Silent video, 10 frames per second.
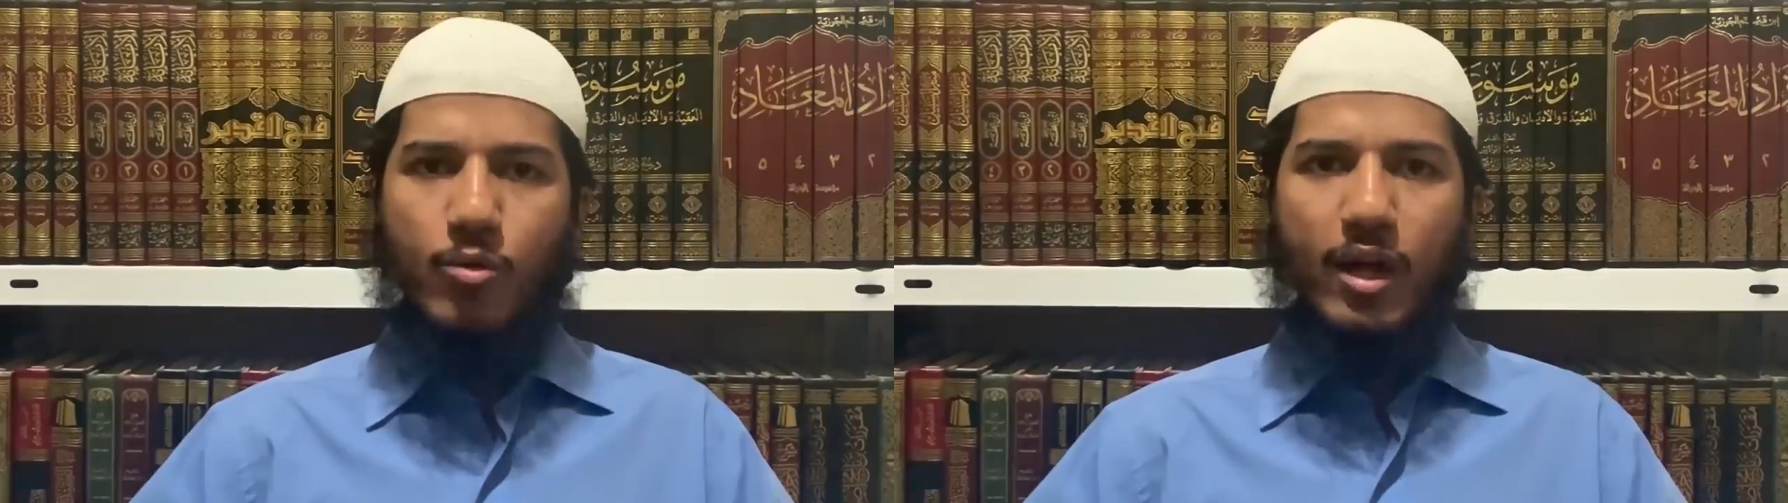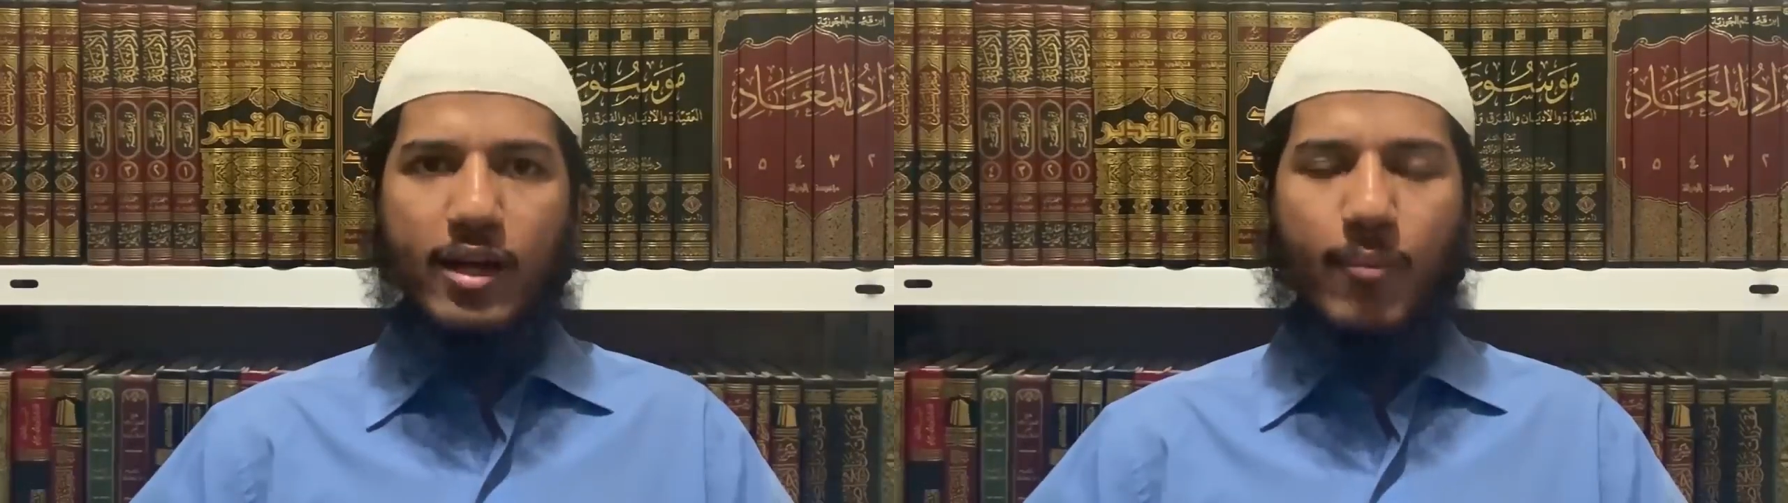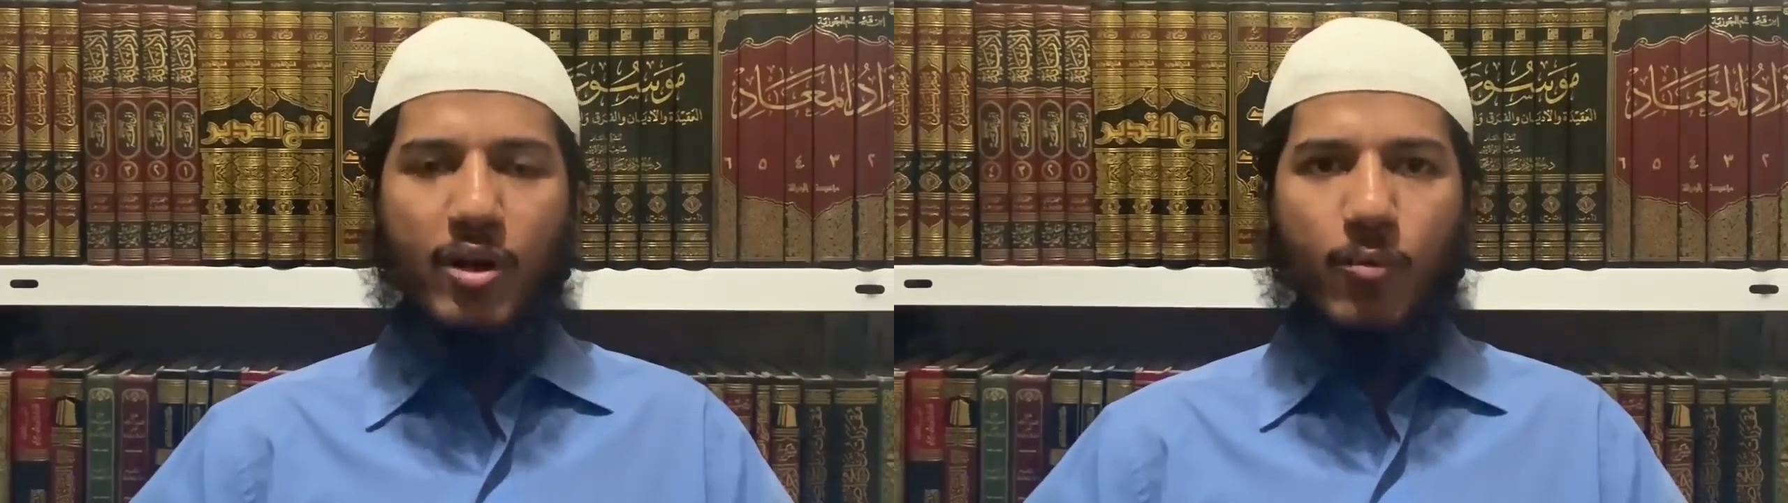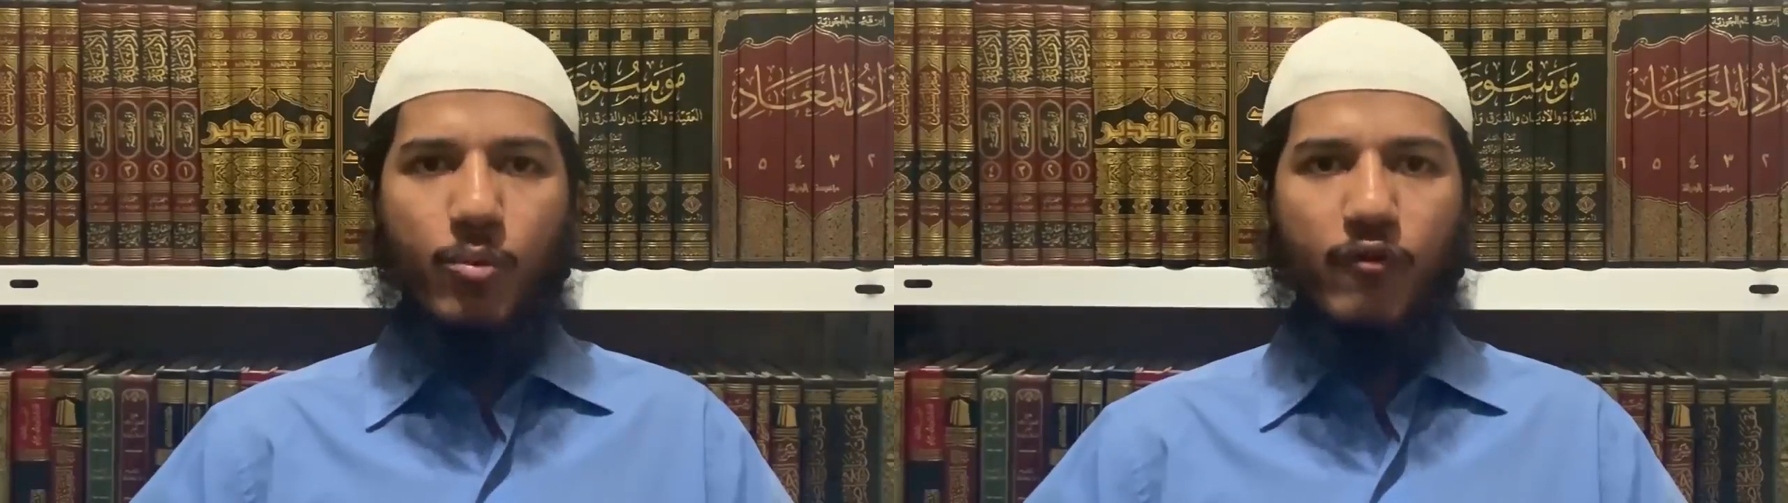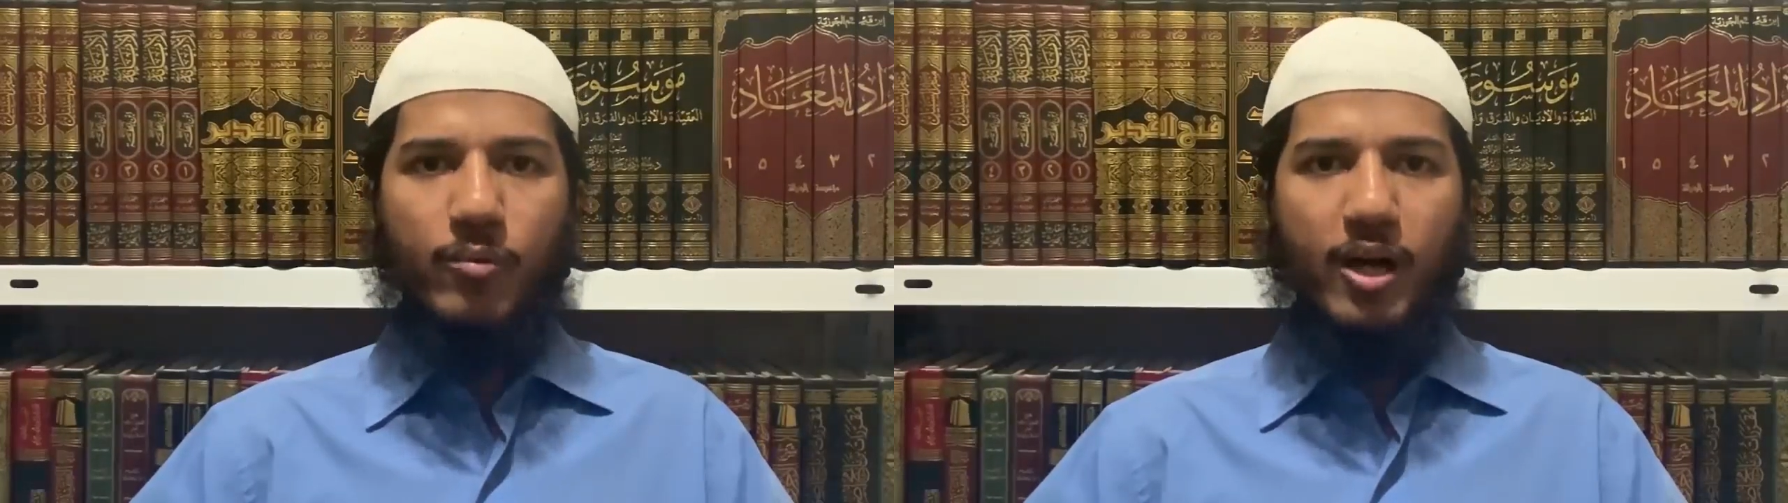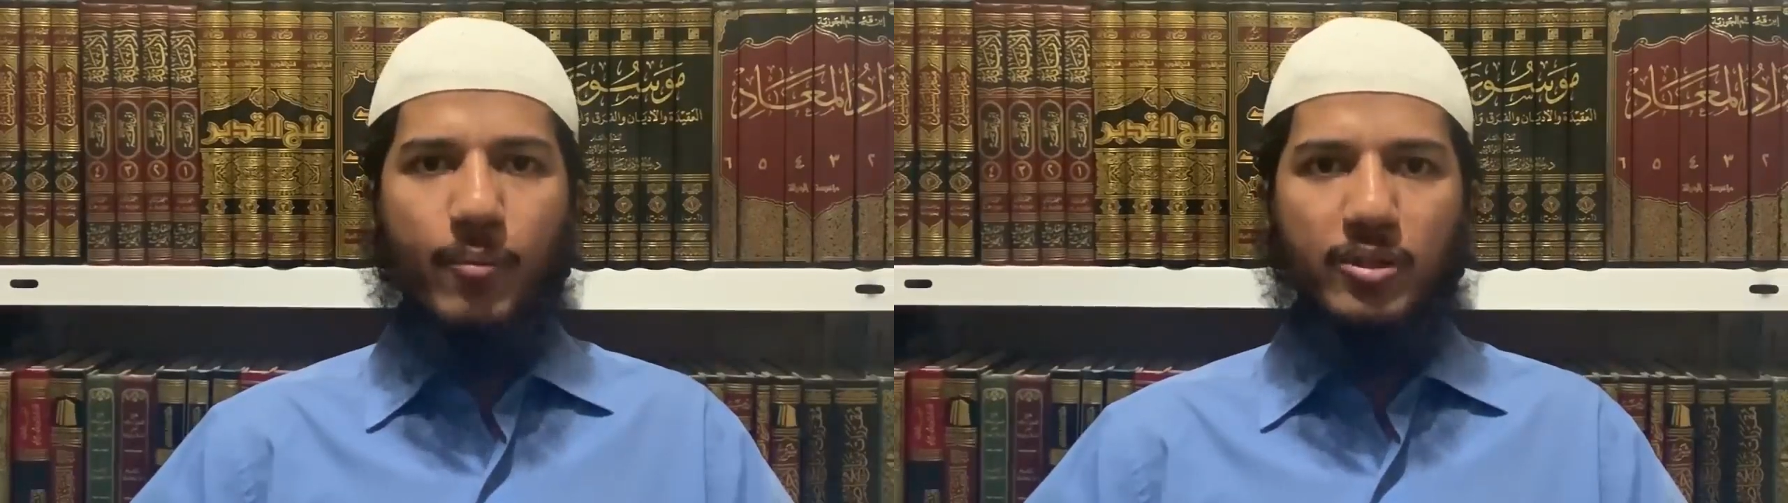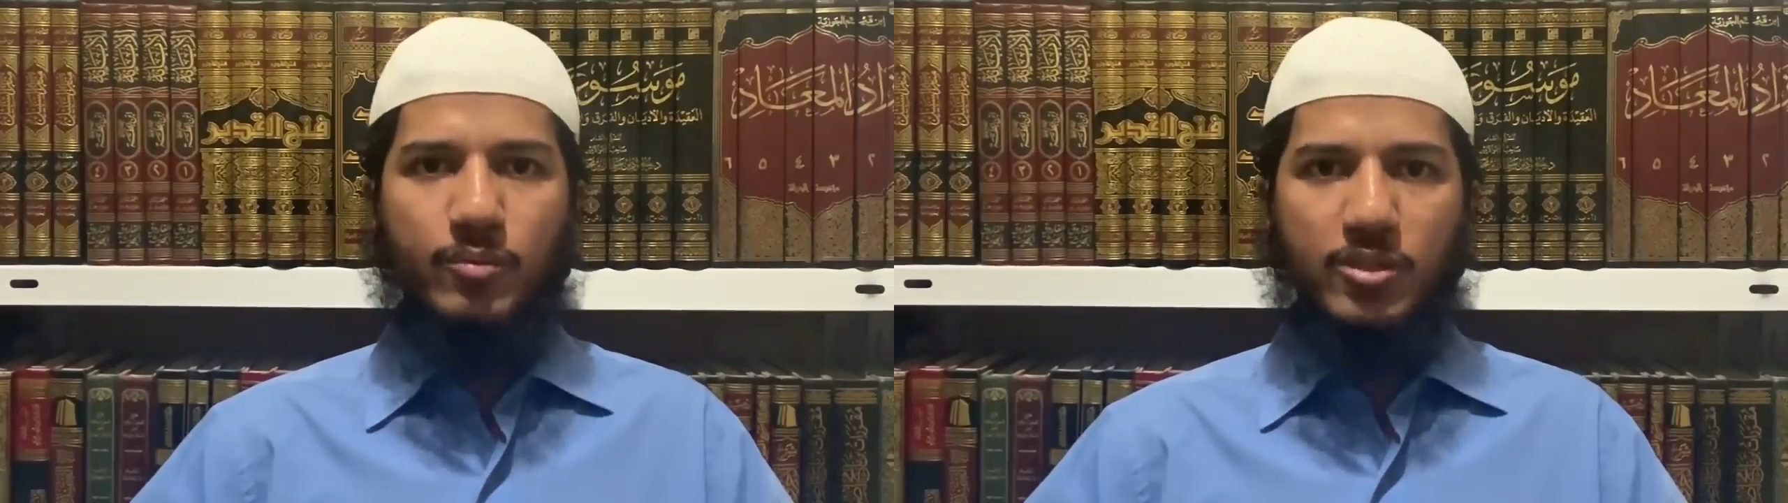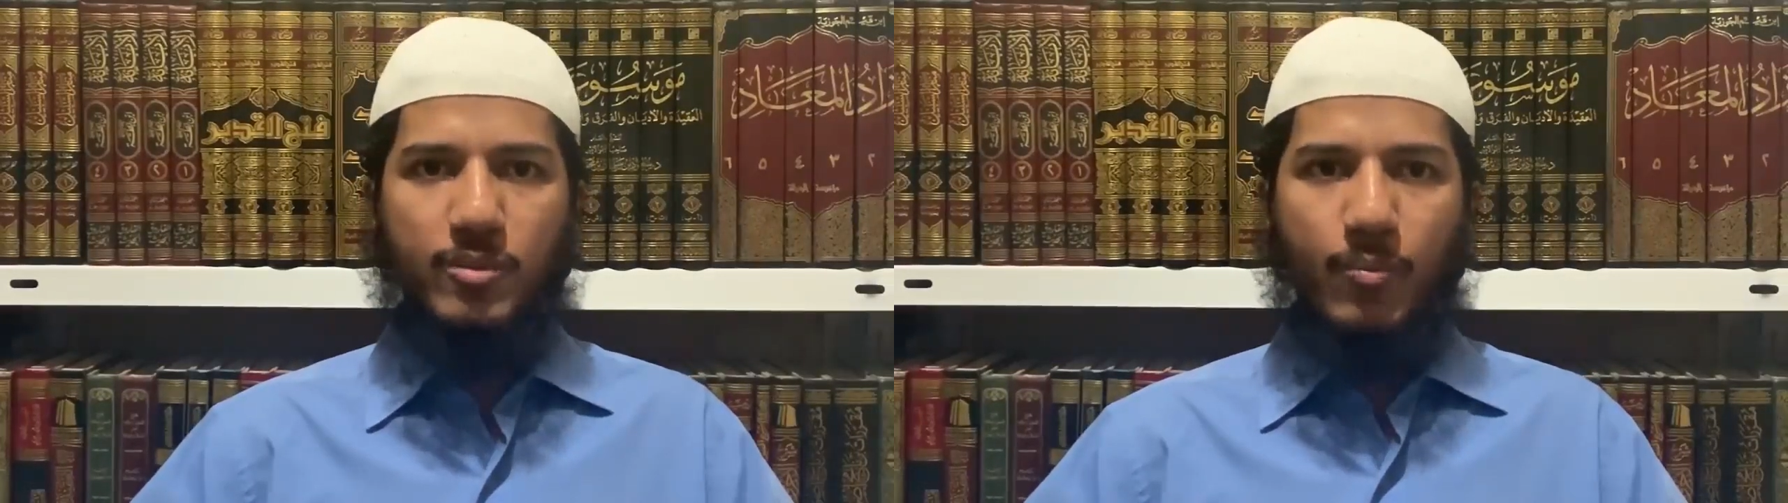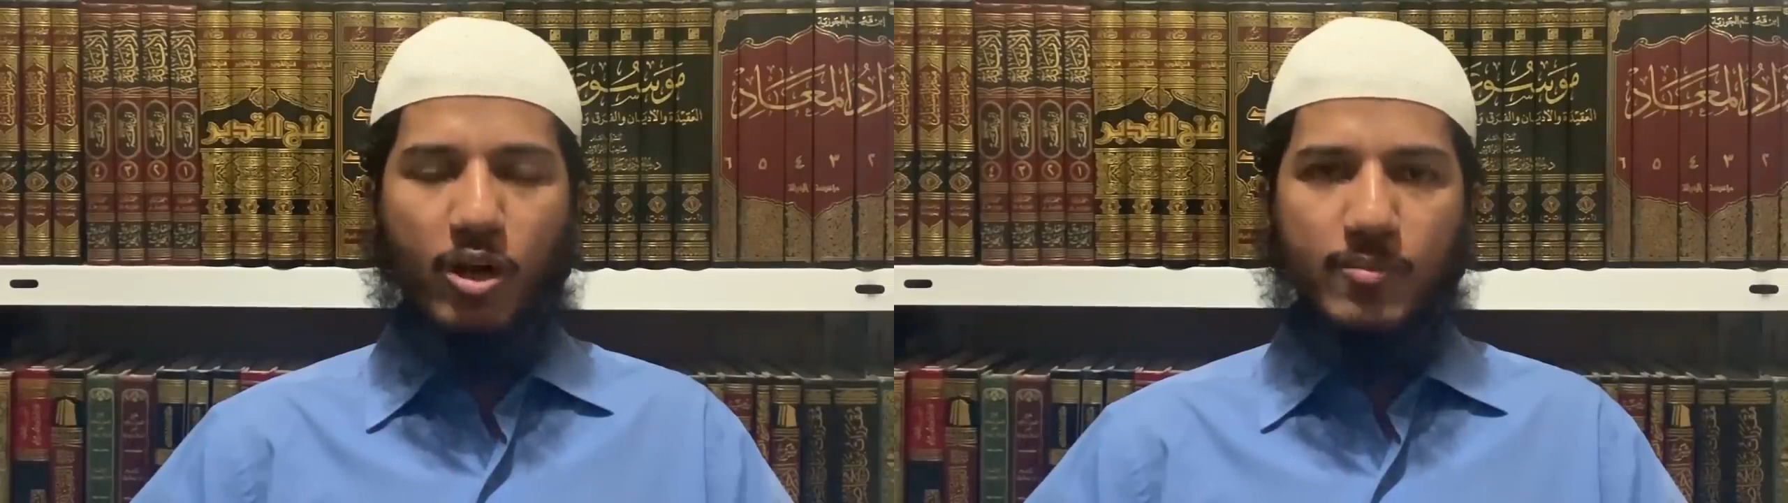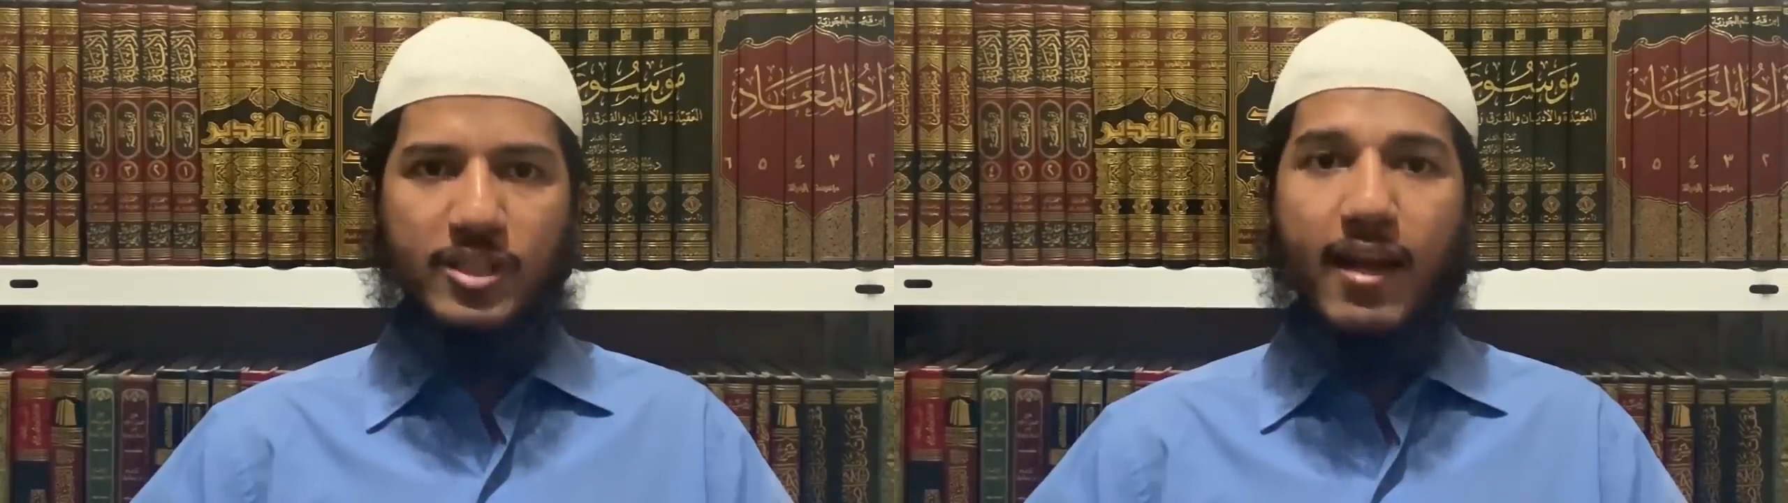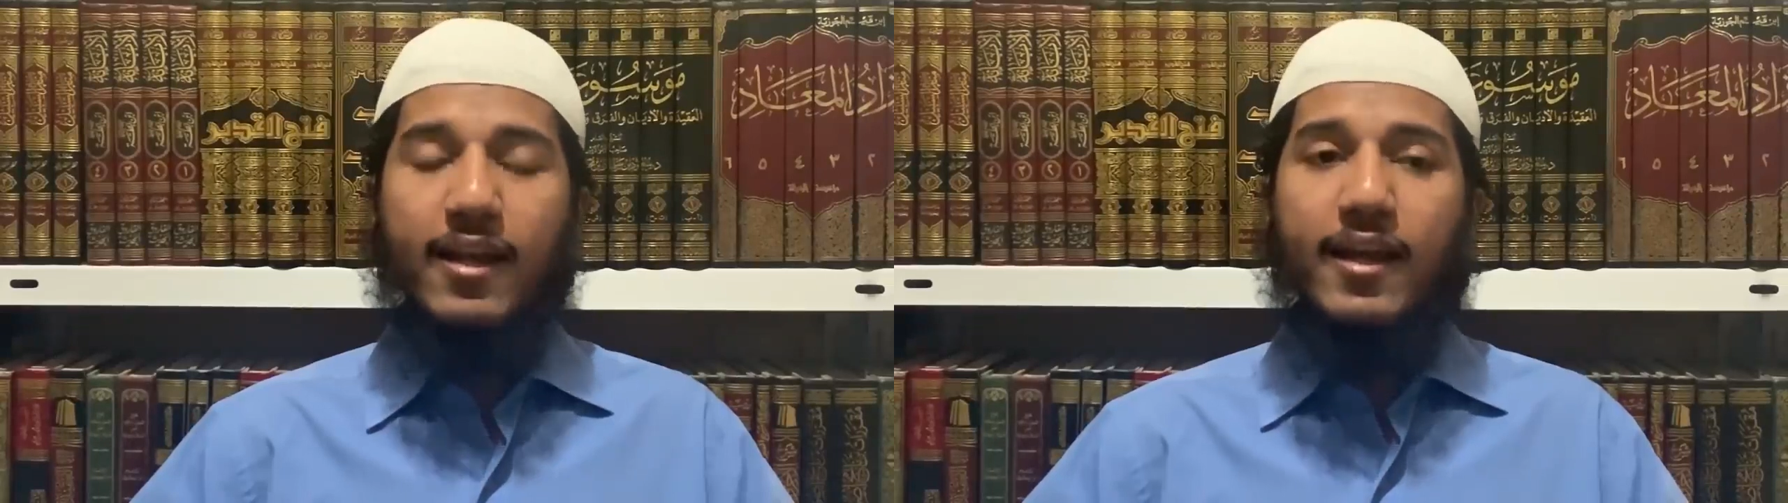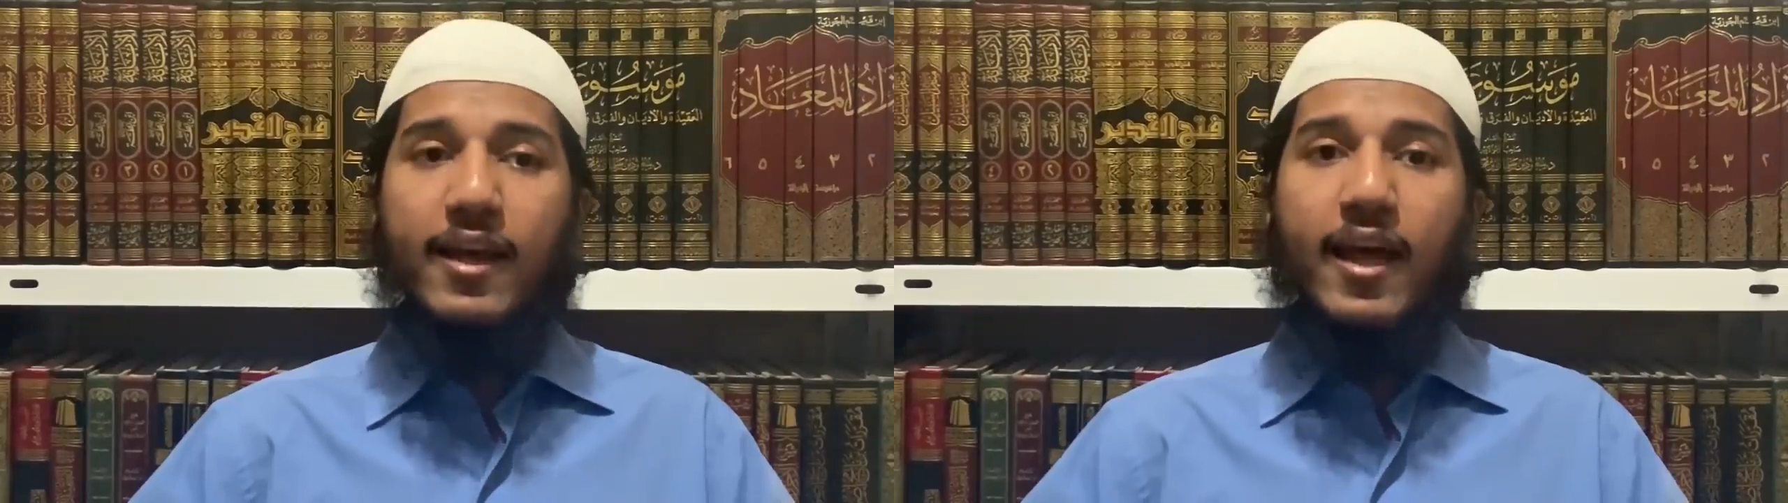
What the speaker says: wherein our beloved Prophet Muhammad, peace be upon him, said